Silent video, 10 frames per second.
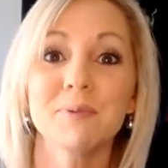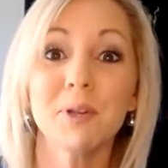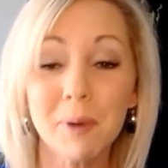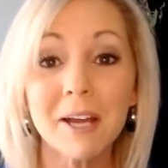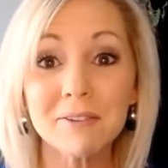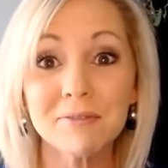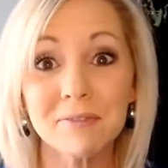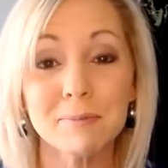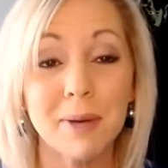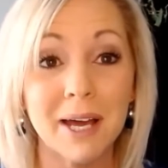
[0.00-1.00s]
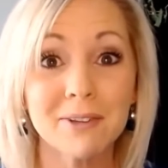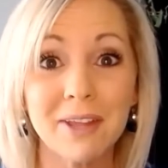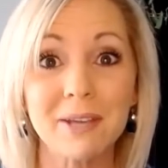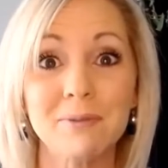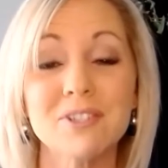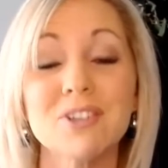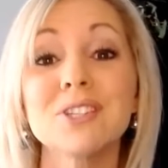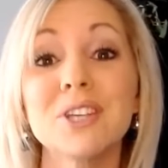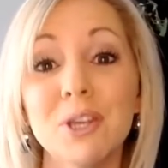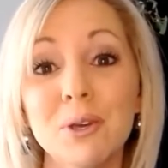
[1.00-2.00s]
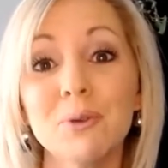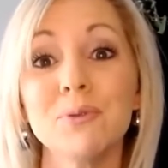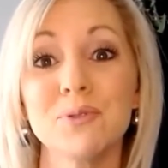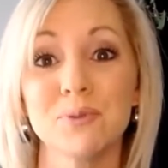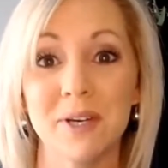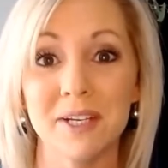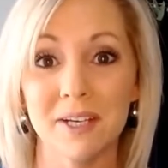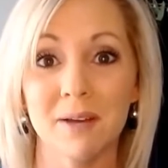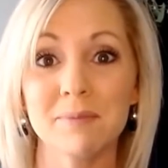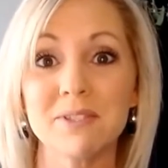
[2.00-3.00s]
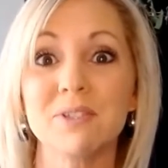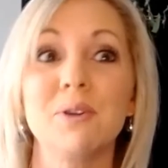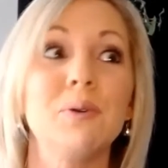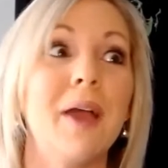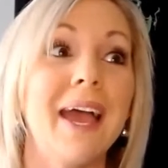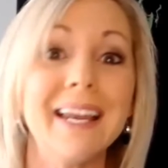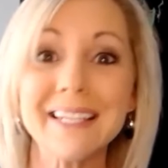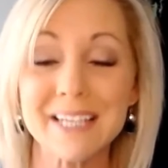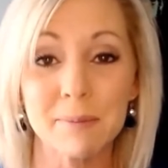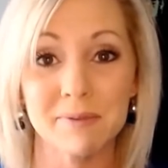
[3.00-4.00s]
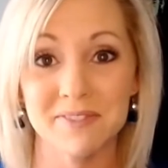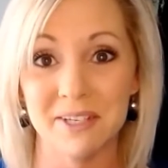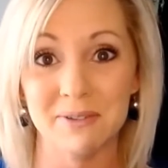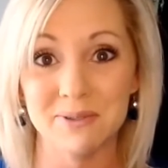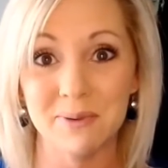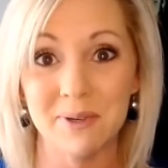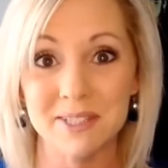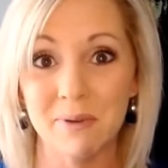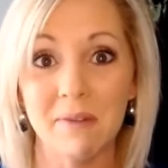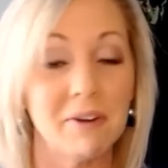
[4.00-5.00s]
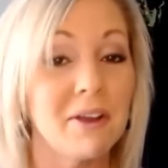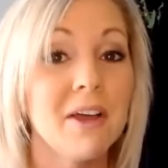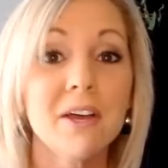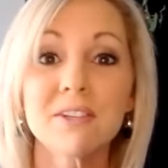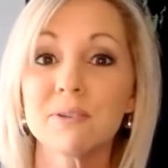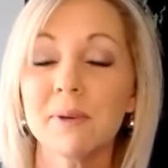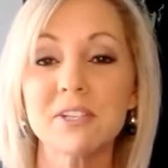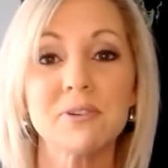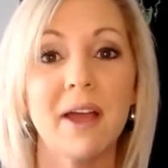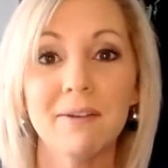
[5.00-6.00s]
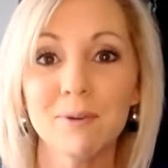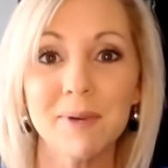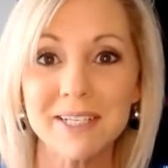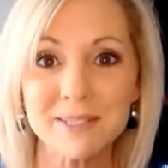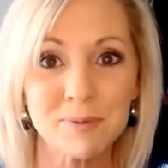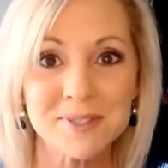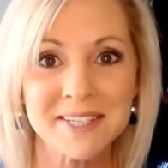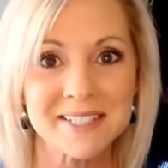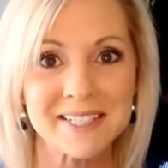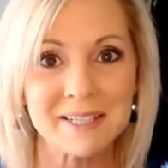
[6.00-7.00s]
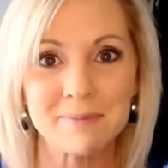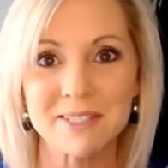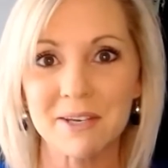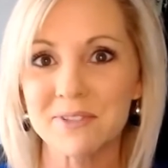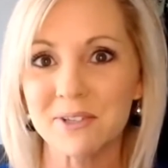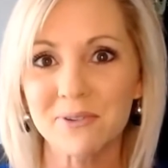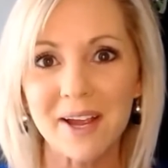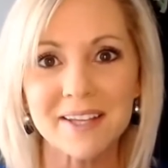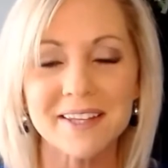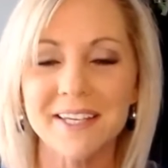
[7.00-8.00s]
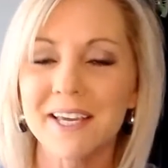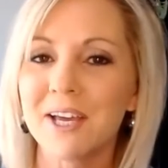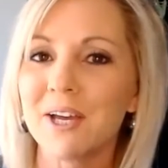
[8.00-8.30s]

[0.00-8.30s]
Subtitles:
but your body language is huge when it comes to any type of sales whatsoever. So make sure everybody is presenting themselves correctly.